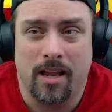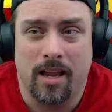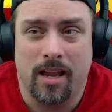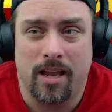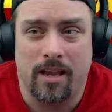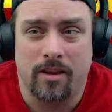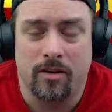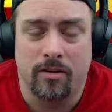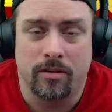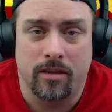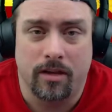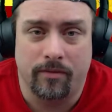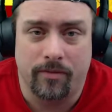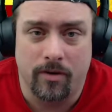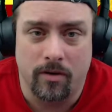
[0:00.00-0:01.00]
a good
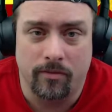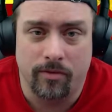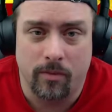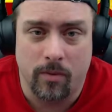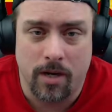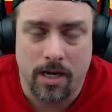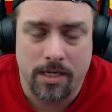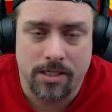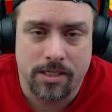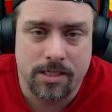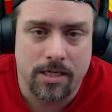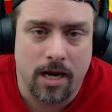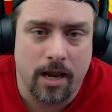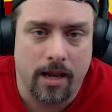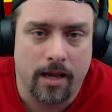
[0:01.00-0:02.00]
thing for Overwatch,
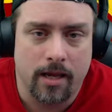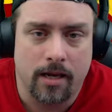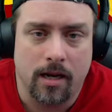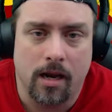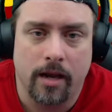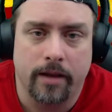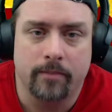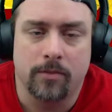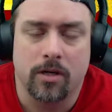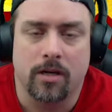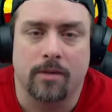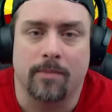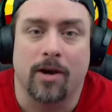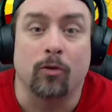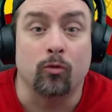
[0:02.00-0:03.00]
and I am
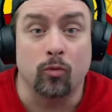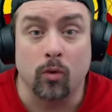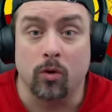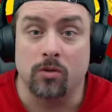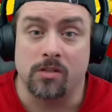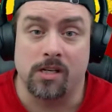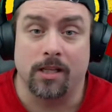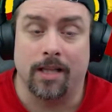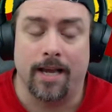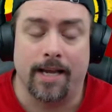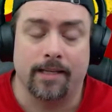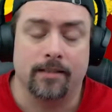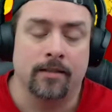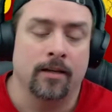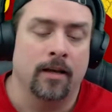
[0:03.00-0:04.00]
talking about role
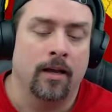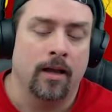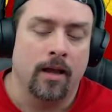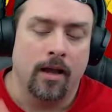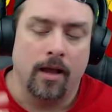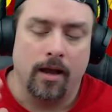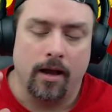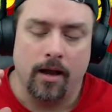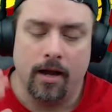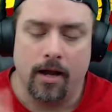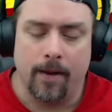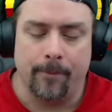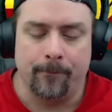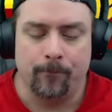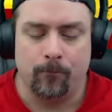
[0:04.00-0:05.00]
select.
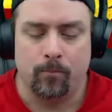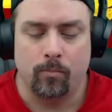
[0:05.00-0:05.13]
Um,